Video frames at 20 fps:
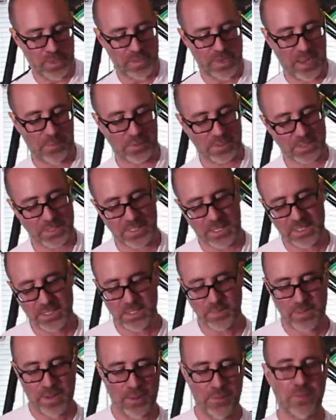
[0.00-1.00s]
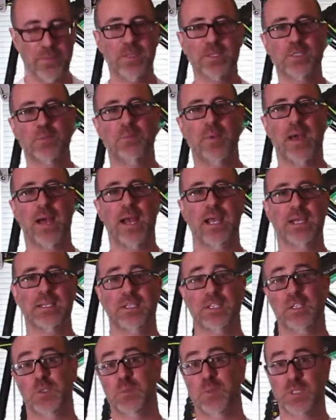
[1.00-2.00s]
now what's nice about this bag is
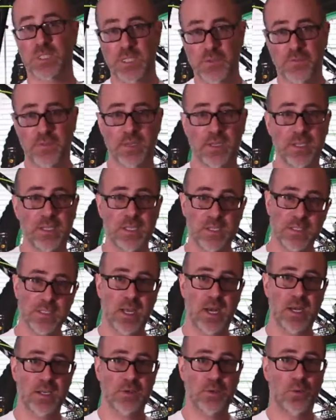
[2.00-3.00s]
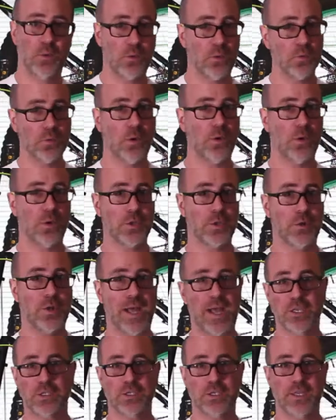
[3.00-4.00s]
it's specifically designed to hold all your
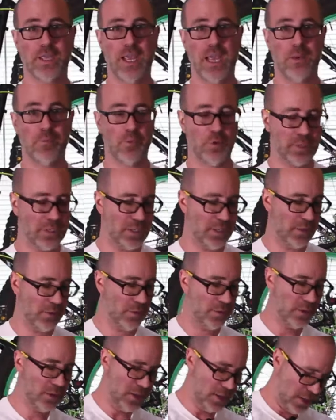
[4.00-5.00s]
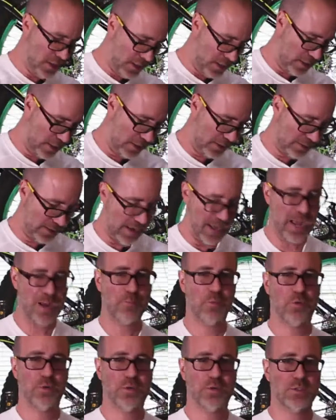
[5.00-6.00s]
action camera gear, uh,
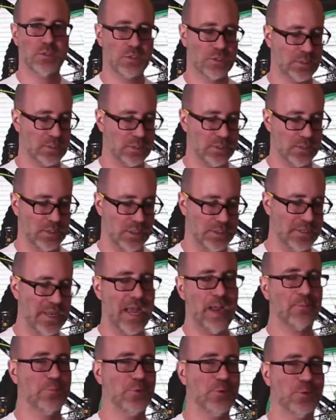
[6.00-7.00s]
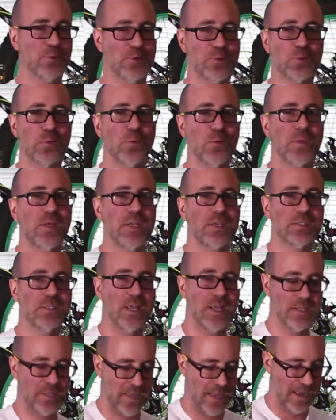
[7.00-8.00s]
cameras, adapters, cool things
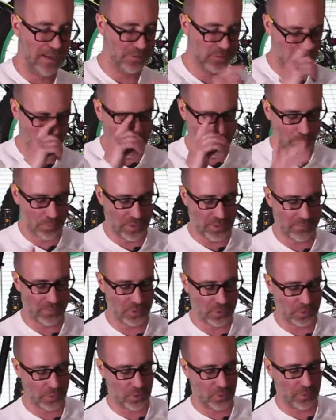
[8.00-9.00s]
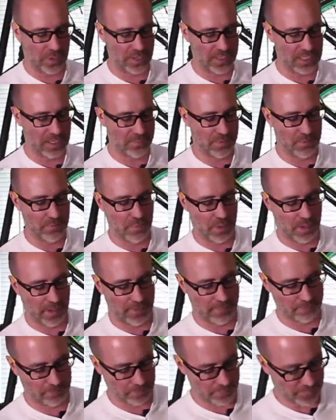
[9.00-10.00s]
like that. So I'll open up and show you what I keep in
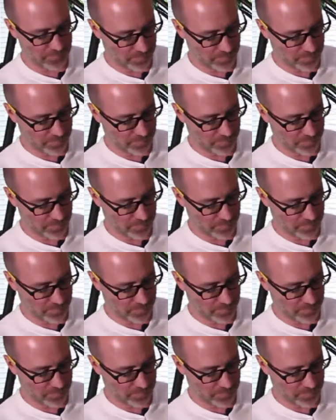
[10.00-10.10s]
mind.